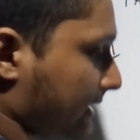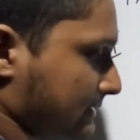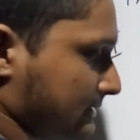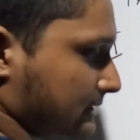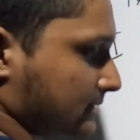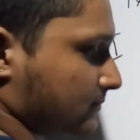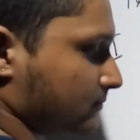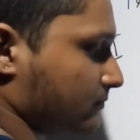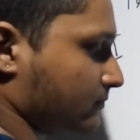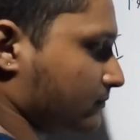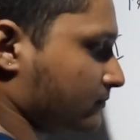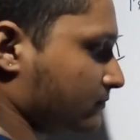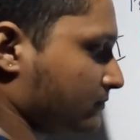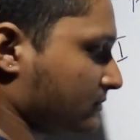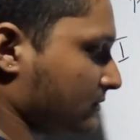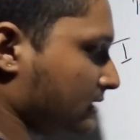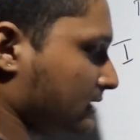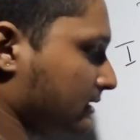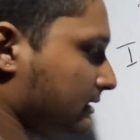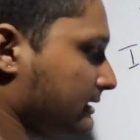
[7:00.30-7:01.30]
x.
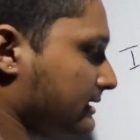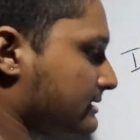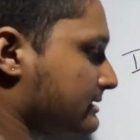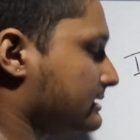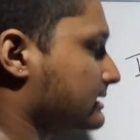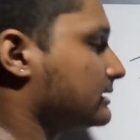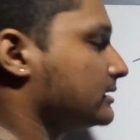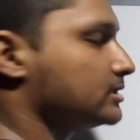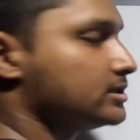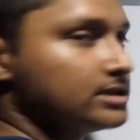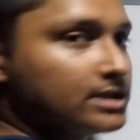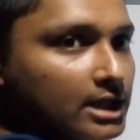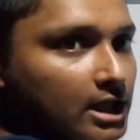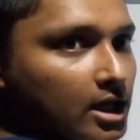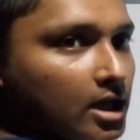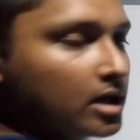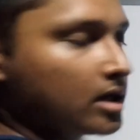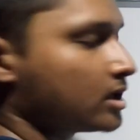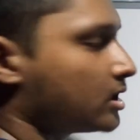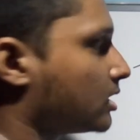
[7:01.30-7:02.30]
That is the
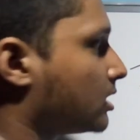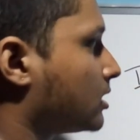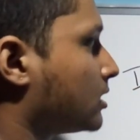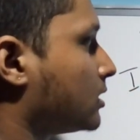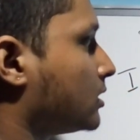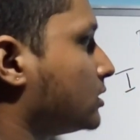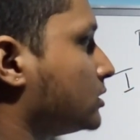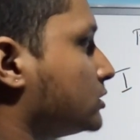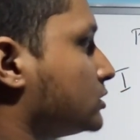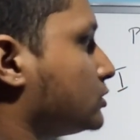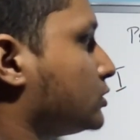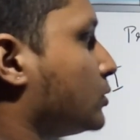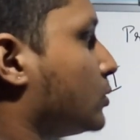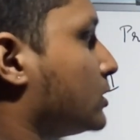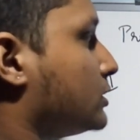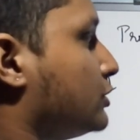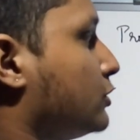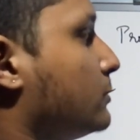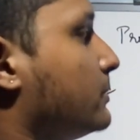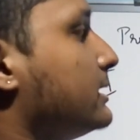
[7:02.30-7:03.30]
thing.
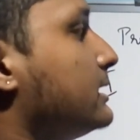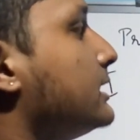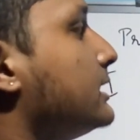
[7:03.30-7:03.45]
So what